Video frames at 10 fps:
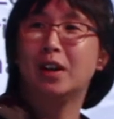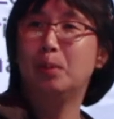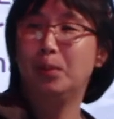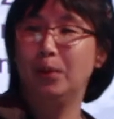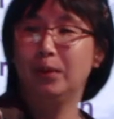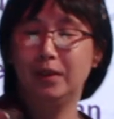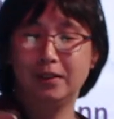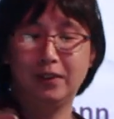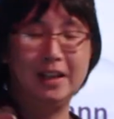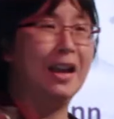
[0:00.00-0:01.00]
to help all of
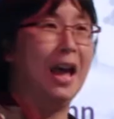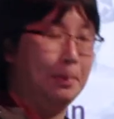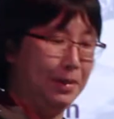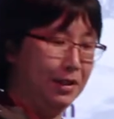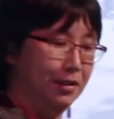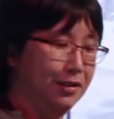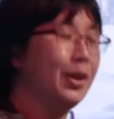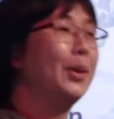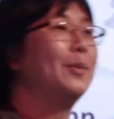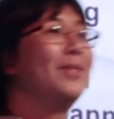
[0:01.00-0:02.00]
this thing happen. So